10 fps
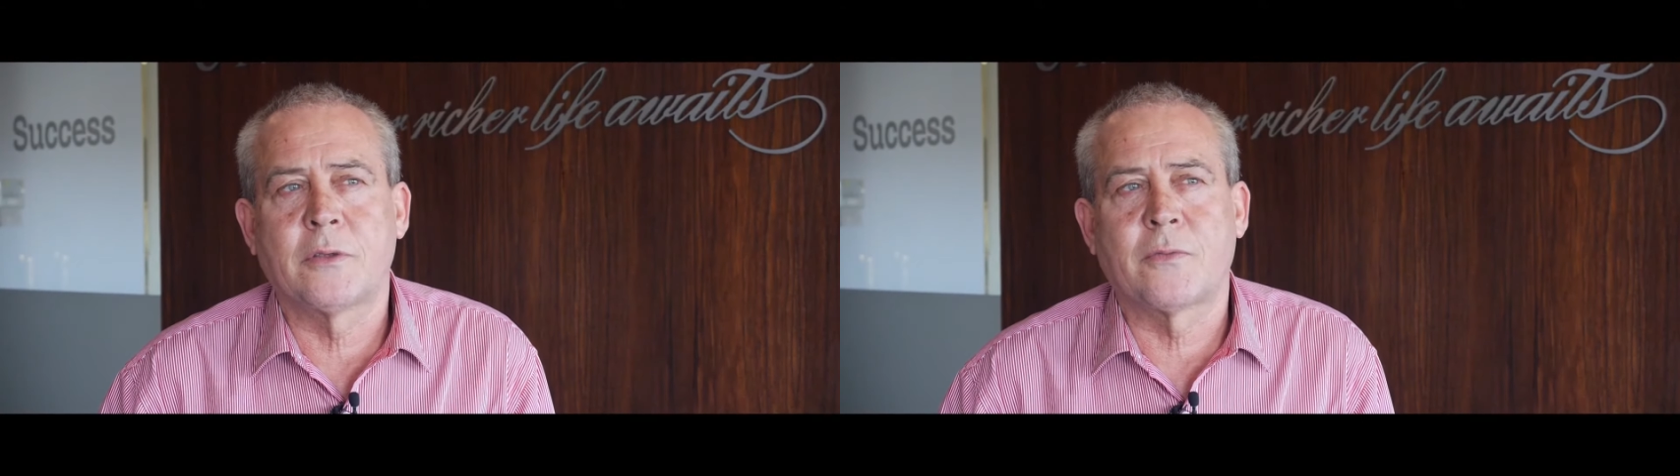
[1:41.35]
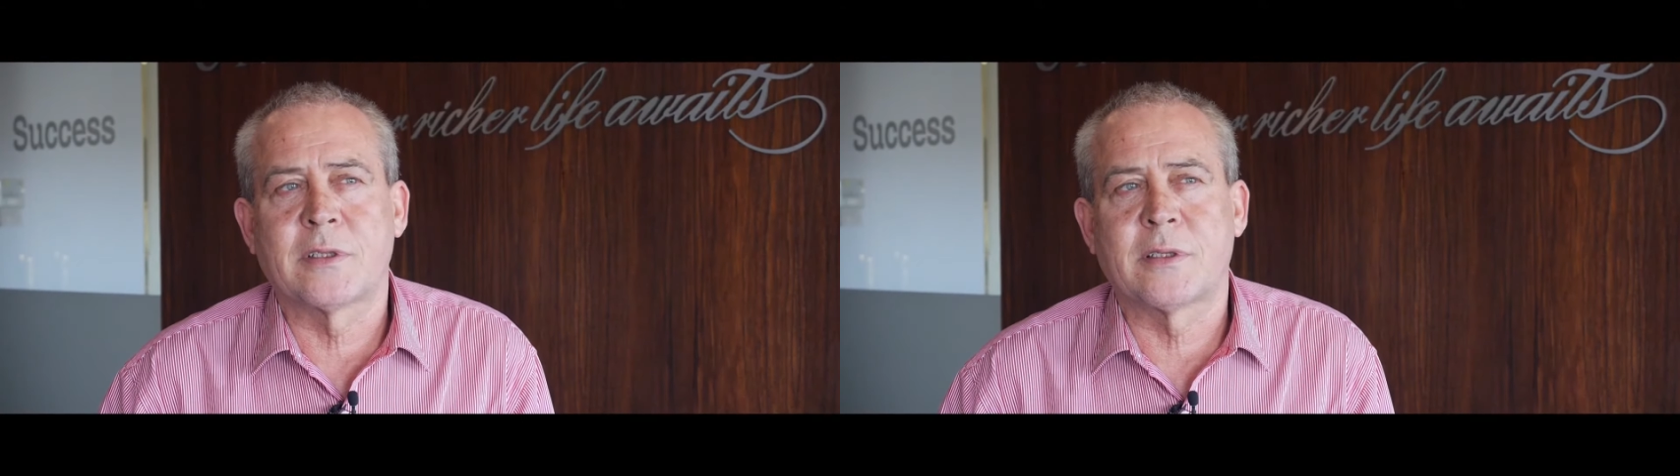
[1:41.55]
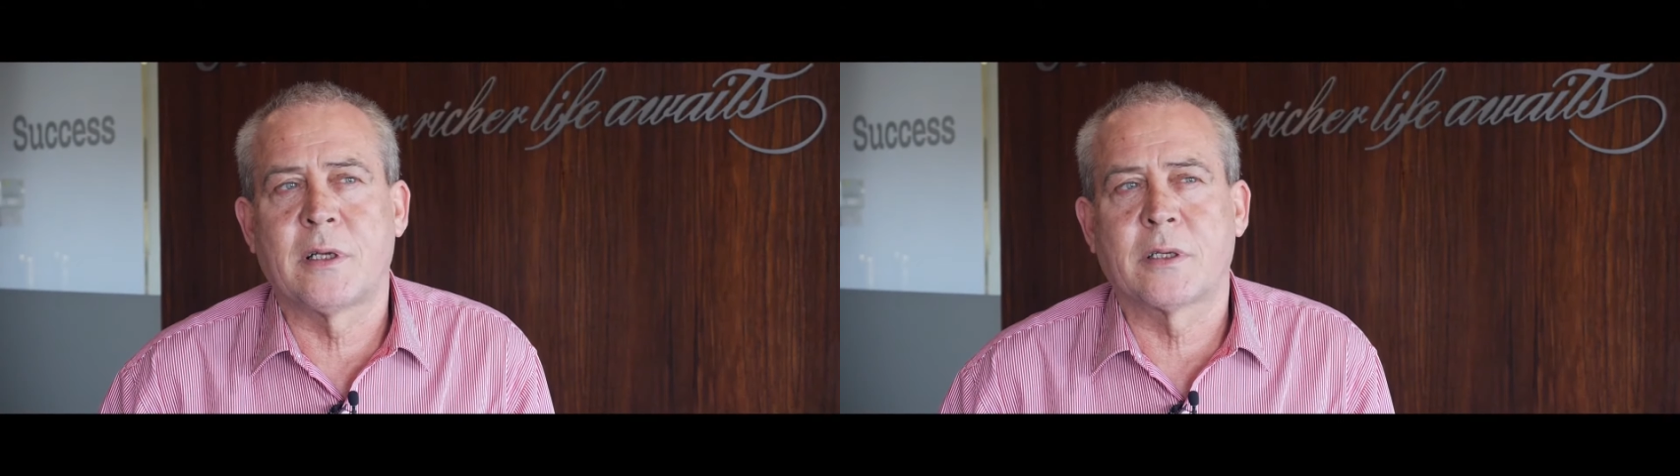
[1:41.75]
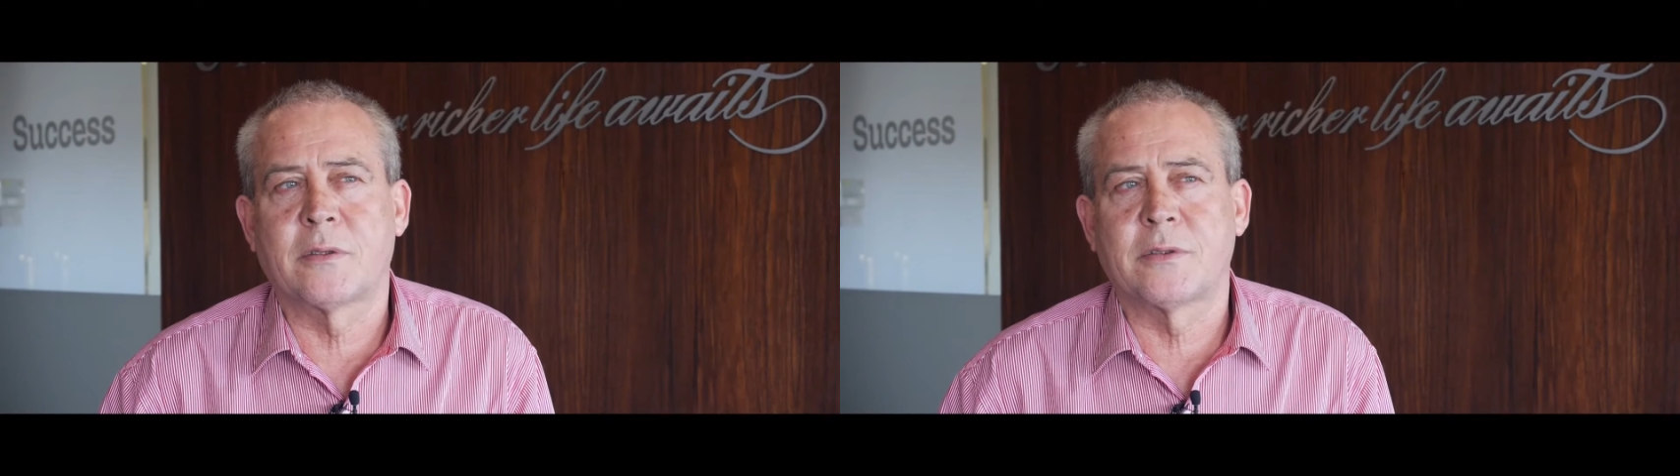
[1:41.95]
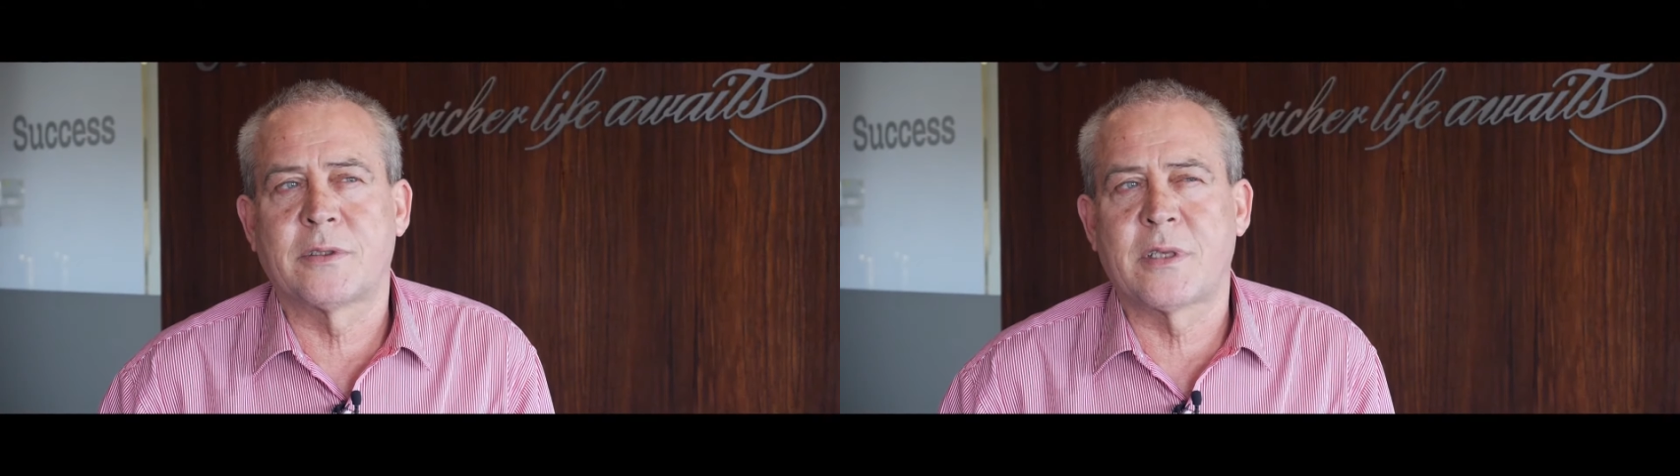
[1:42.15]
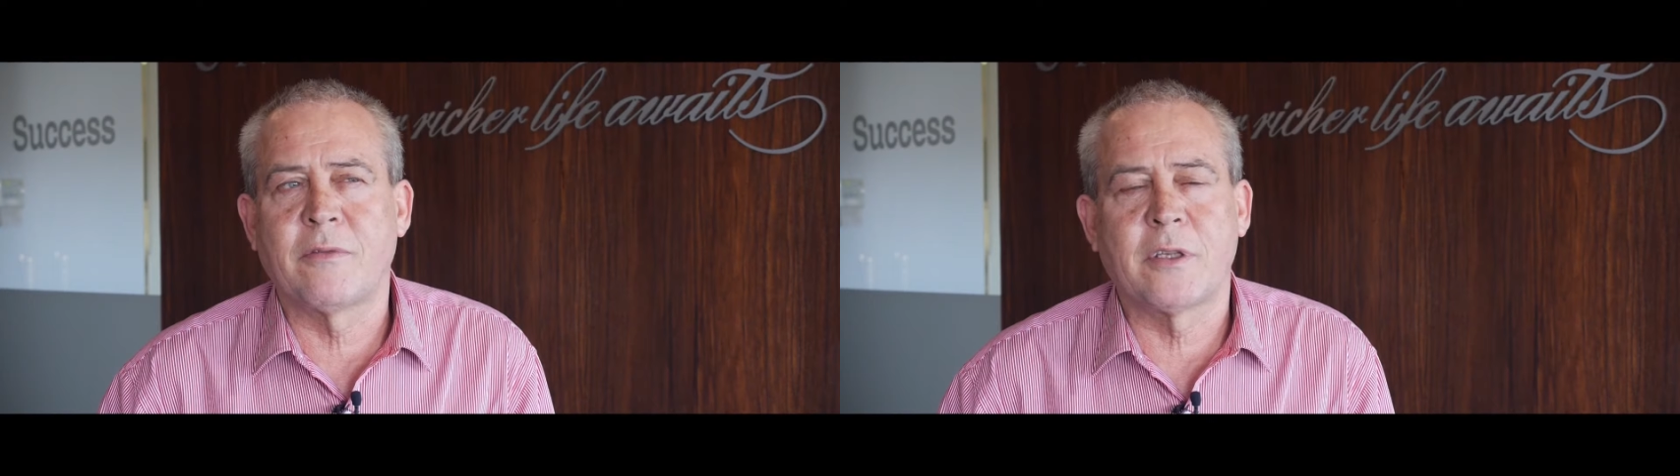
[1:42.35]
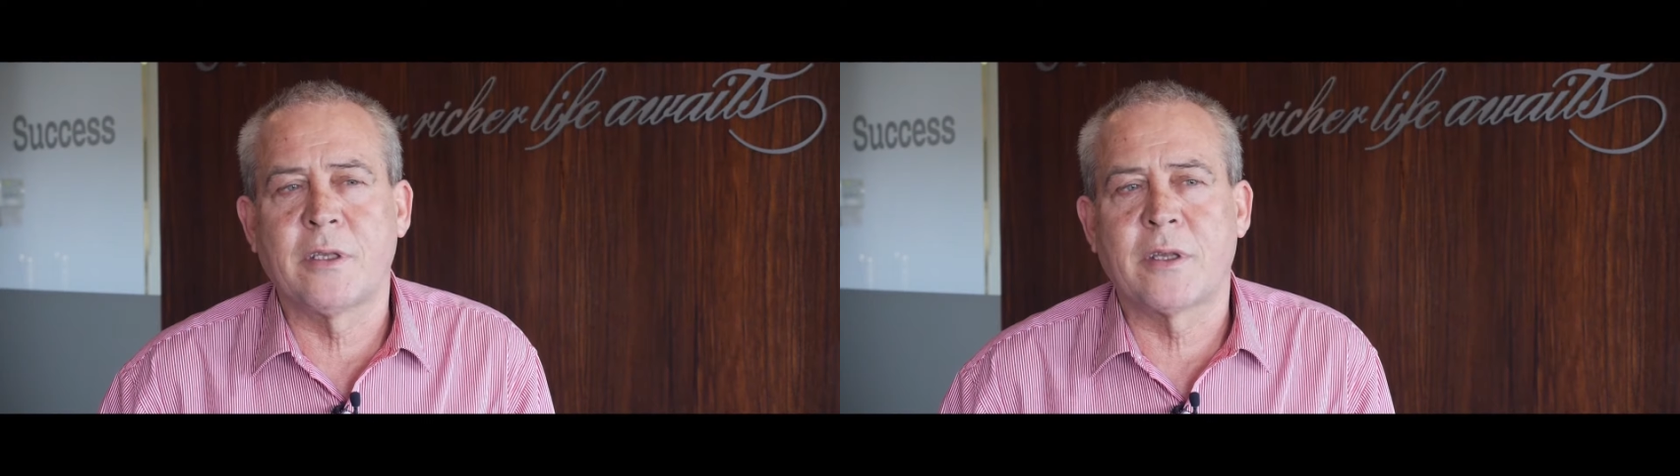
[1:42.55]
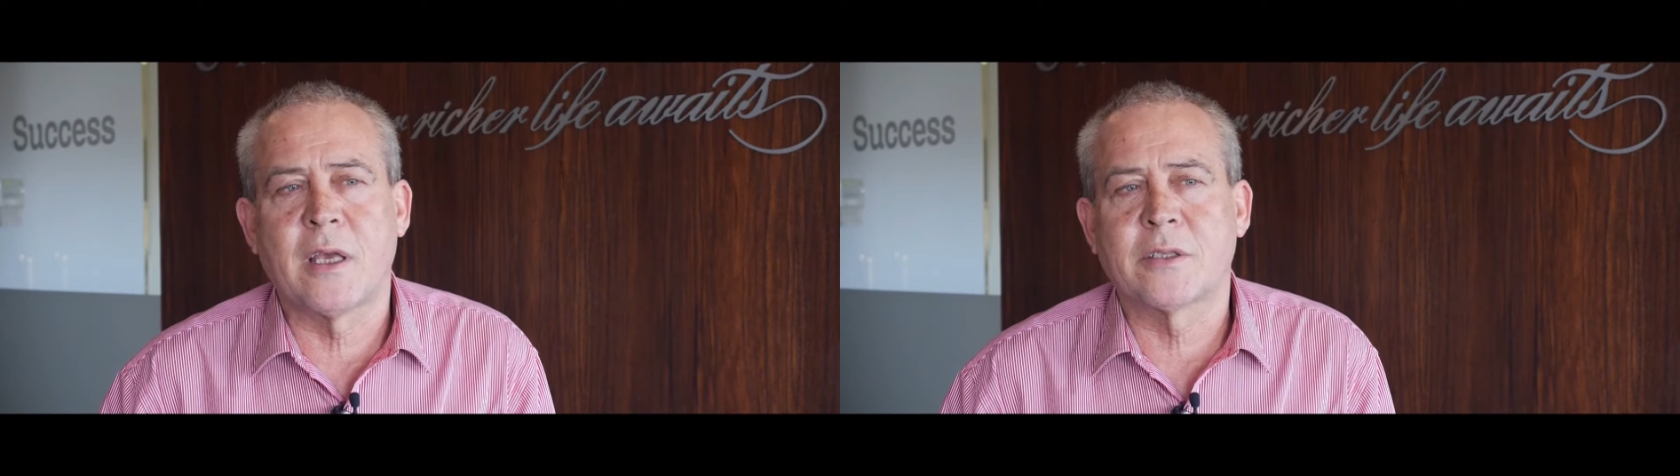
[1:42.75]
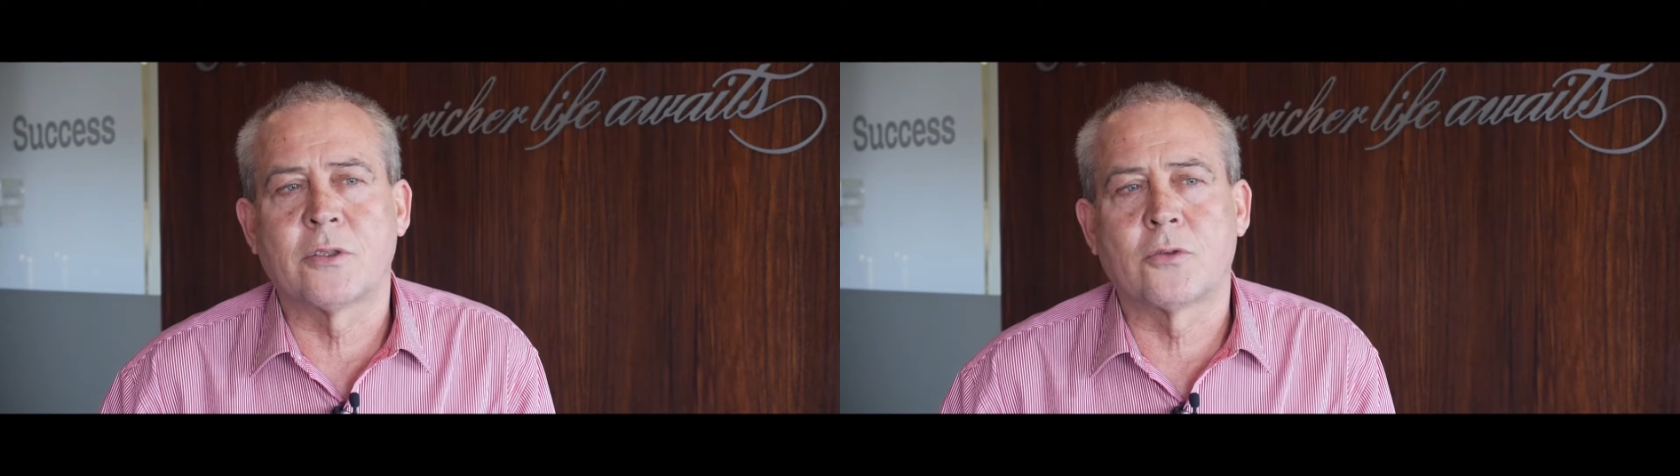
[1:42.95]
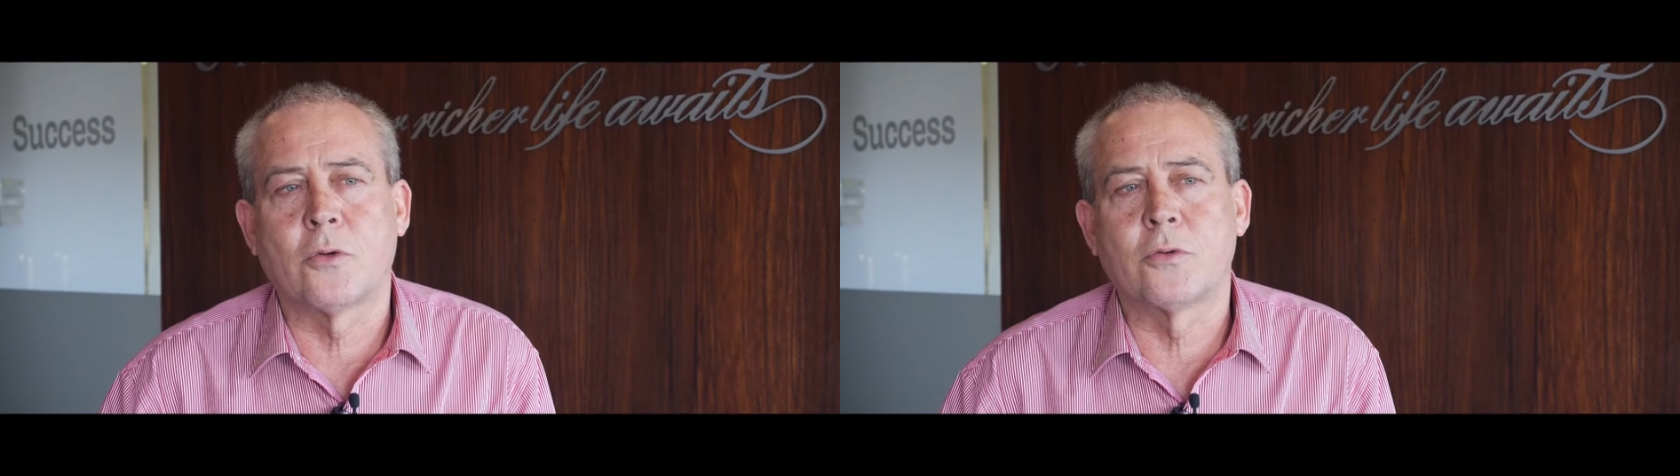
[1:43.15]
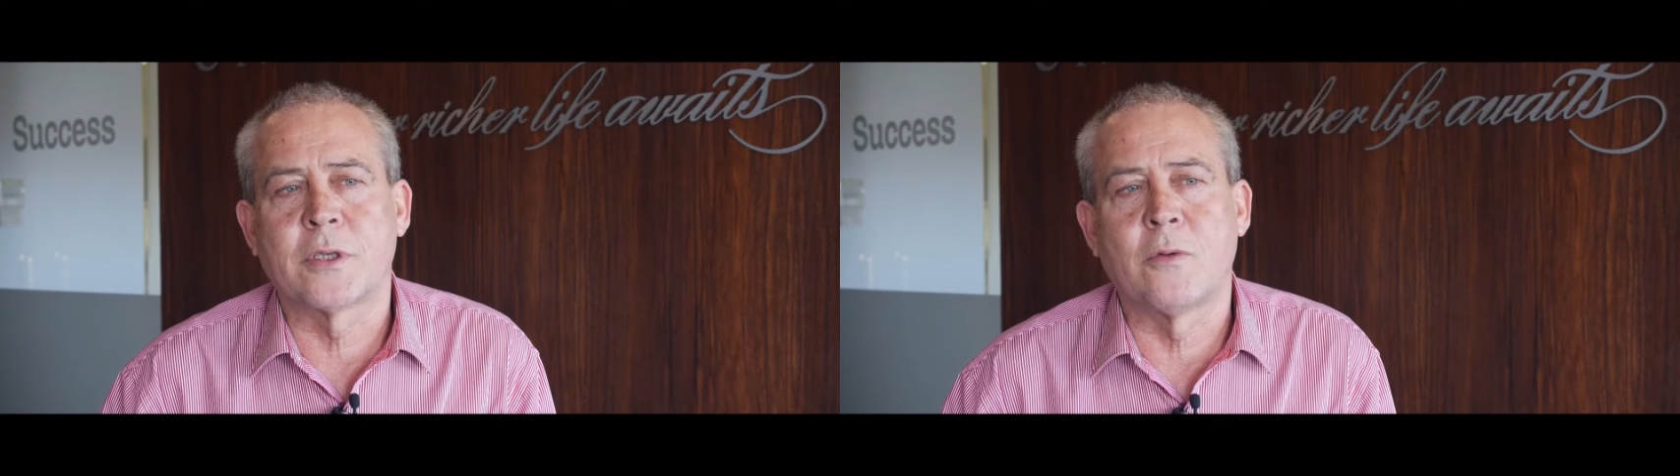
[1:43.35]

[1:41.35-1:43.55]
it was like $17,000